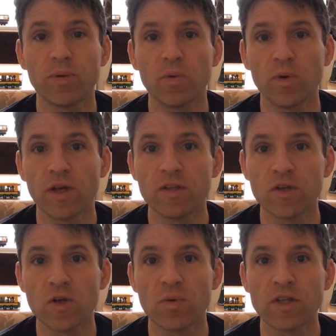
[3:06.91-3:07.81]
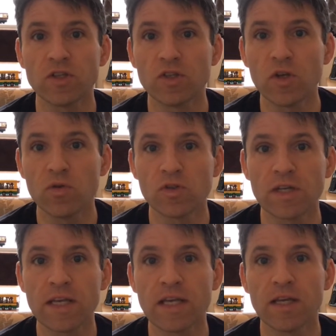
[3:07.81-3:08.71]
but when I do, it's
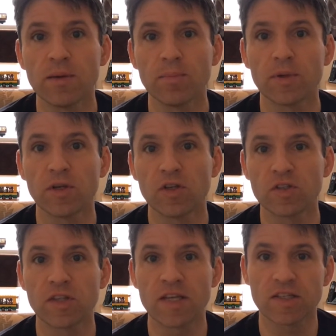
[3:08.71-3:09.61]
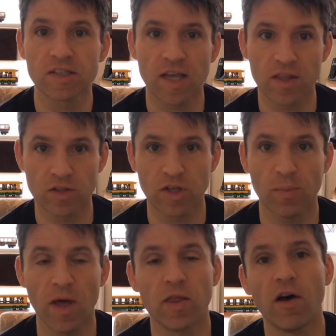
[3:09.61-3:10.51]
usually because there's a set that's
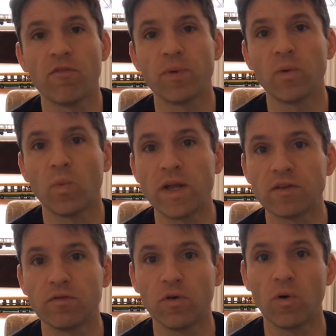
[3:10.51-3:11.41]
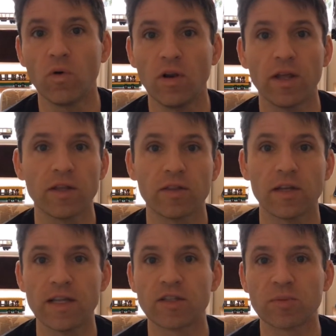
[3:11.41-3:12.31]
come out that I've been waiting for, like the
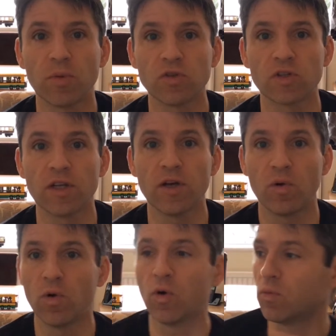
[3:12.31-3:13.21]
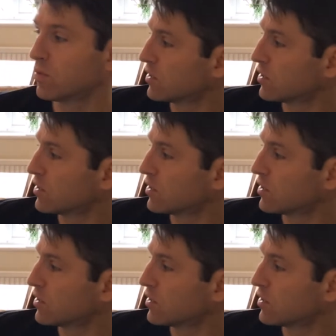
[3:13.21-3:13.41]
latest modular or